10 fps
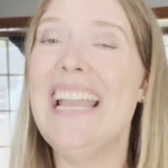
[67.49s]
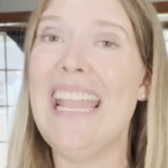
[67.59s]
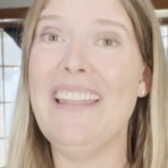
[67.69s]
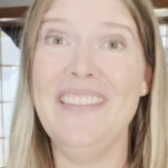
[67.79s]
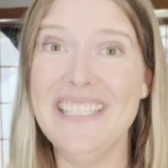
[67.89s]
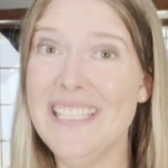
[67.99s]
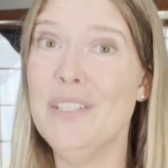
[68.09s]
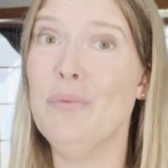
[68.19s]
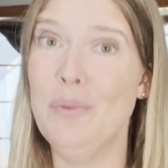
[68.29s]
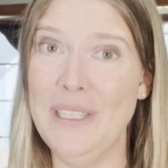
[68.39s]
And this is a
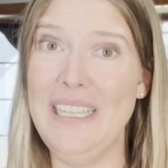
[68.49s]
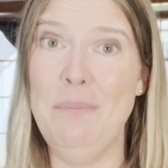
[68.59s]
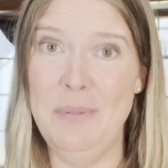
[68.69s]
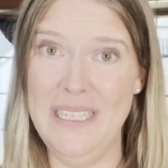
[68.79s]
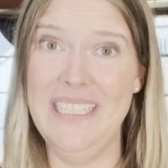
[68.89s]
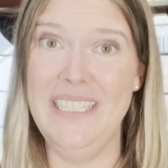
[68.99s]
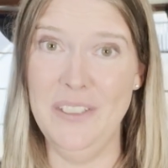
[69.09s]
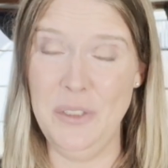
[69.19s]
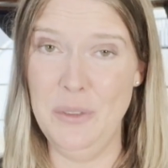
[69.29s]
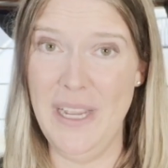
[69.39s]
really big
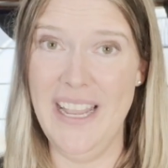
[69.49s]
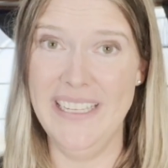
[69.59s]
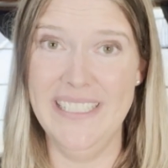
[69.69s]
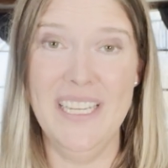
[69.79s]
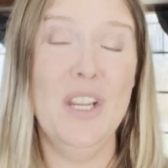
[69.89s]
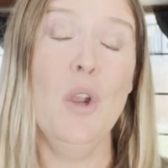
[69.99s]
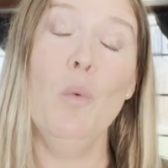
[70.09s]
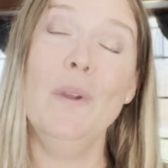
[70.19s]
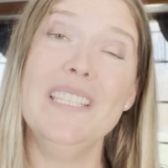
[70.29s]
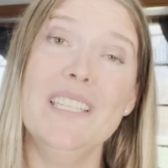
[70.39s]
deal, you guys.
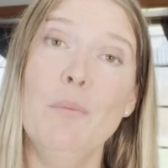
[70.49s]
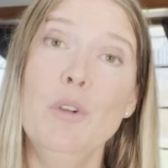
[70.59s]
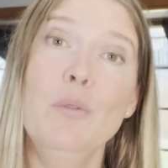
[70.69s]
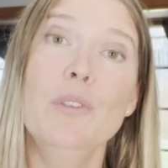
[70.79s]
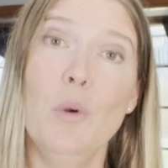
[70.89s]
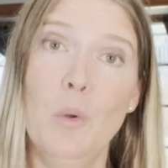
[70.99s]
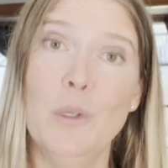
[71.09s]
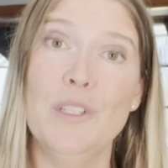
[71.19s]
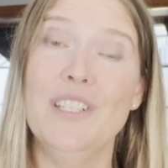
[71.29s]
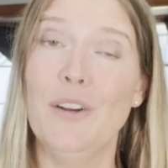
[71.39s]
When someone who's
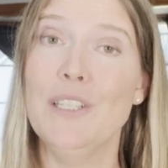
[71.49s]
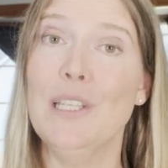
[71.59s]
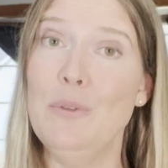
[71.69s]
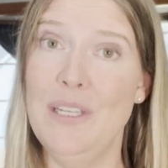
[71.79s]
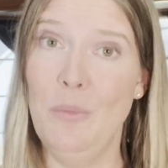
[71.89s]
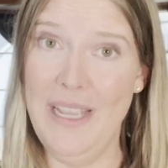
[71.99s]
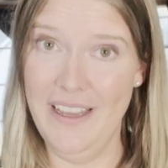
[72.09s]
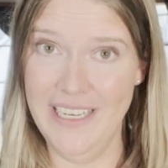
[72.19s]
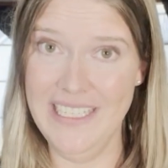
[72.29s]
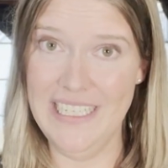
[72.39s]
older starts losing weight
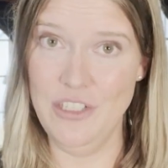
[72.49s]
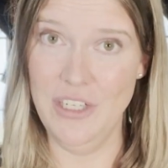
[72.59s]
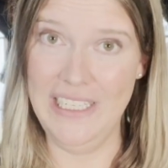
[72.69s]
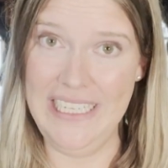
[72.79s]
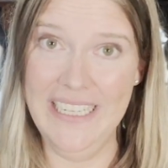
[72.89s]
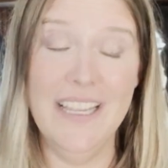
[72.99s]
unintentionally,